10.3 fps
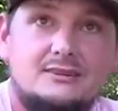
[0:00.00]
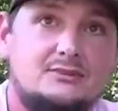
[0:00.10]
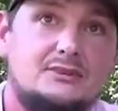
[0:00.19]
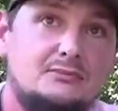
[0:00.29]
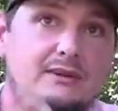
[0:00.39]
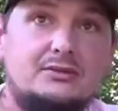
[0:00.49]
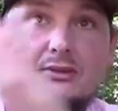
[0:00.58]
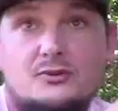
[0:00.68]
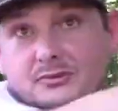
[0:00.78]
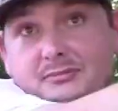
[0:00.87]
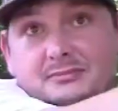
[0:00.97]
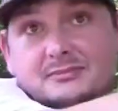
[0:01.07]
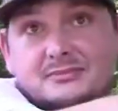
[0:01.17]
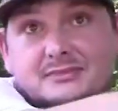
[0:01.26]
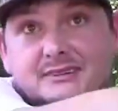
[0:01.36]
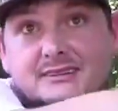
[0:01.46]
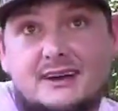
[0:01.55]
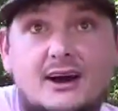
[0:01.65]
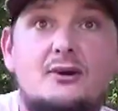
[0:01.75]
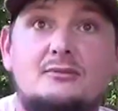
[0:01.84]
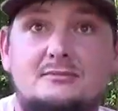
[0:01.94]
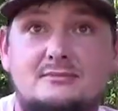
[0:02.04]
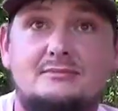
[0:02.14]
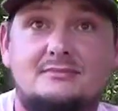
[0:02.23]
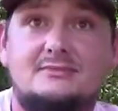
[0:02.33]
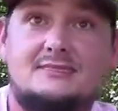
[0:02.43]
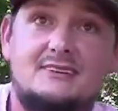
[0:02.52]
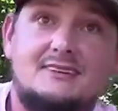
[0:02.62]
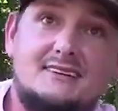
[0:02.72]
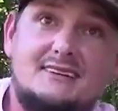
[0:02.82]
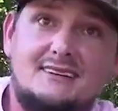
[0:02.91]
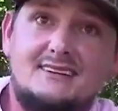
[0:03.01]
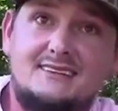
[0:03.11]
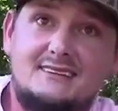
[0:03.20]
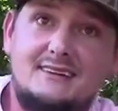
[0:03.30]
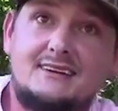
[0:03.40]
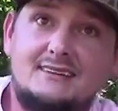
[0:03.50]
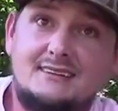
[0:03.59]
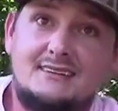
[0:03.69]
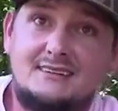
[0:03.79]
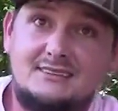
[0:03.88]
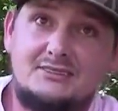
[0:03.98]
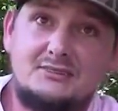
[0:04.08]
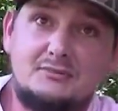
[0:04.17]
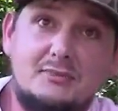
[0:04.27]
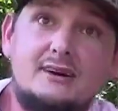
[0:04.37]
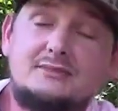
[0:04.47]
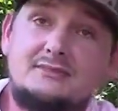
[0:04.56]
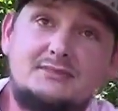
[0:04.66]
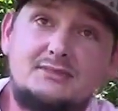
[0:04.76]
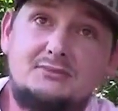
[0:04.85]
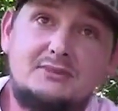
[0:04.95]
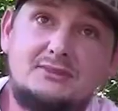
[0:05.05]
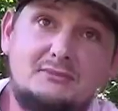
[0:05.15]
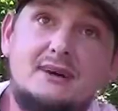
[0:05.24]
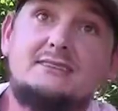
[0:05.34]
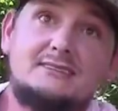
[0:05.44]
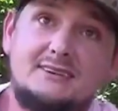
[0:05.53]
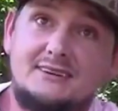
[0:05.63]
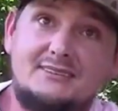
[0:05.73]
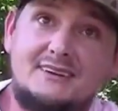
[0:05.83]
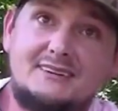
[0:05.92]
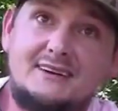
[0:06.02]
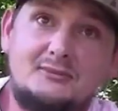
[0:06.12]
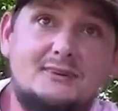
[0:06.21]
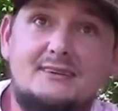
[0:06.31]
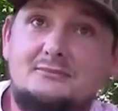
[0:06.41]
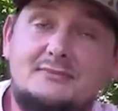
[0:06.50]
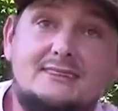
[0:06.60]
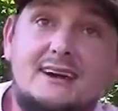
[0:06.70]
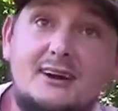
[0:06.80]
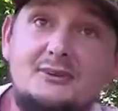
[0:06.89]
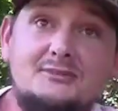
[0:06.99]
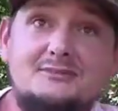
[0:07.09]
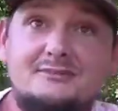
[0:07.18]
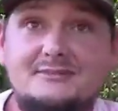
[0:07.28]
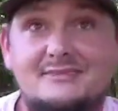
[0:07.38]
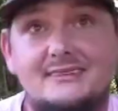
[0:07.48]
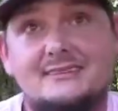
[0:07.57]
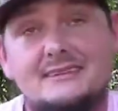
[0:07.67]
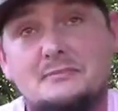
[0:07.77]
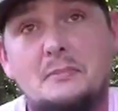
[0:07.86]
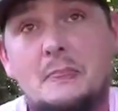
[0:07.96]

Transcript: You just went through them, gone. Yeah, you just went through a bunch of stuff. I was like, well, let's go. I was like,